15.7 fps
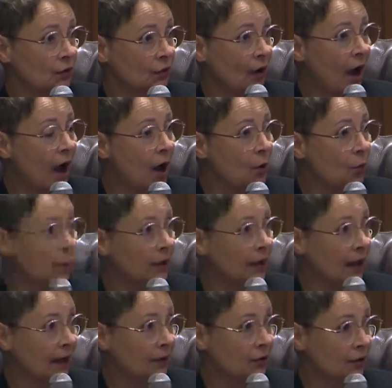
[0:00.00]
to how
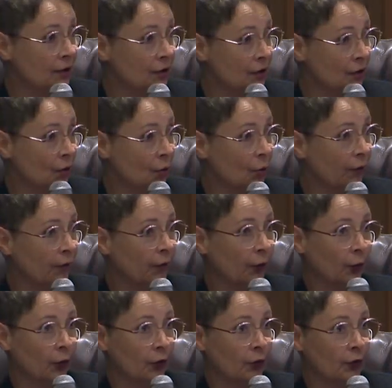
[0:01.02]
we actually go
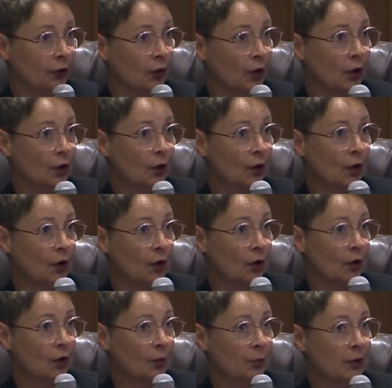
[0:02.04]
further
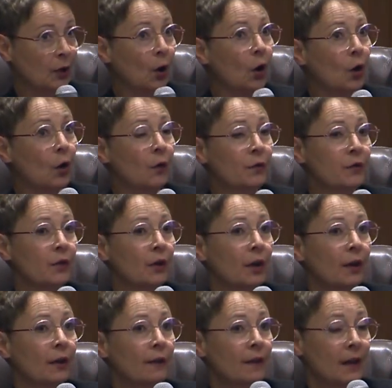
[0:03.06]
beyond
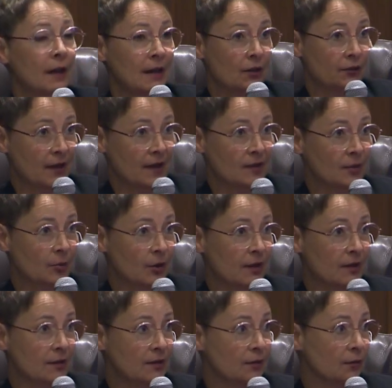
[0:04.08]
the
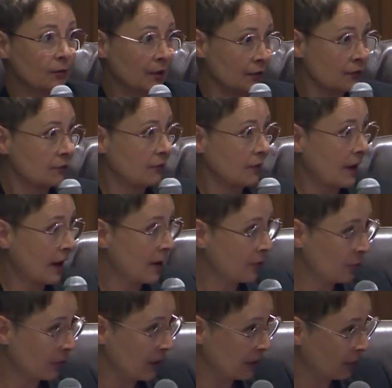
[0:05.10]
investments which
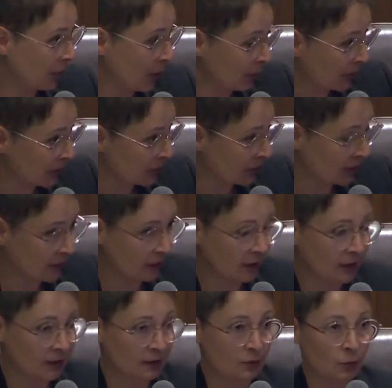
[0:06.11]
have been published
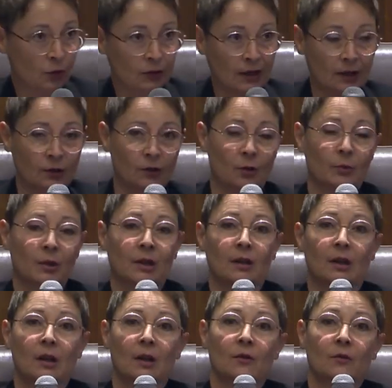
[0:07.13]
in the World
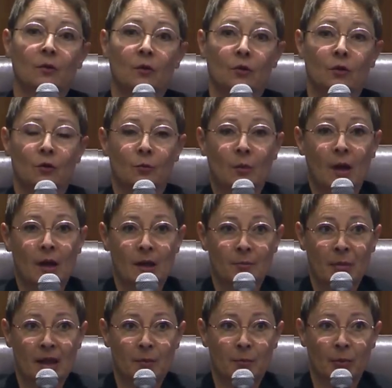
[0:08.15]
Economic Forum
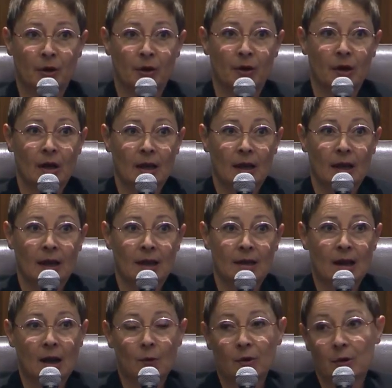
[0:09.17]
paper
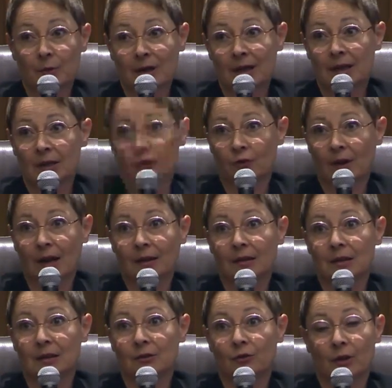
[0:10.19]
and how we really
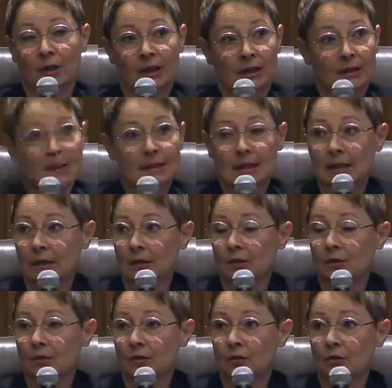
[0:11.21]
attract the trillions
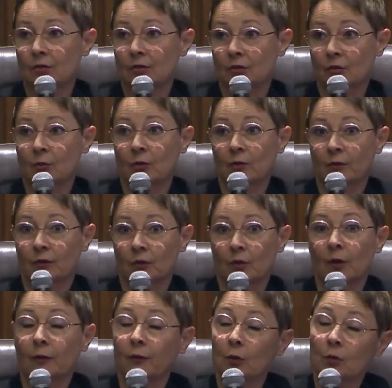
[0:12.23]
needed to move
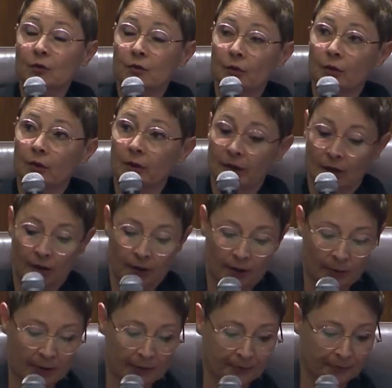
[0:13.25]
to a full circle
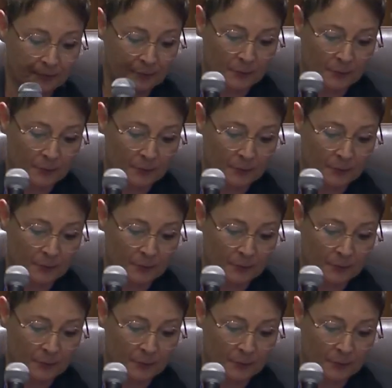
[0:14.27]
economy.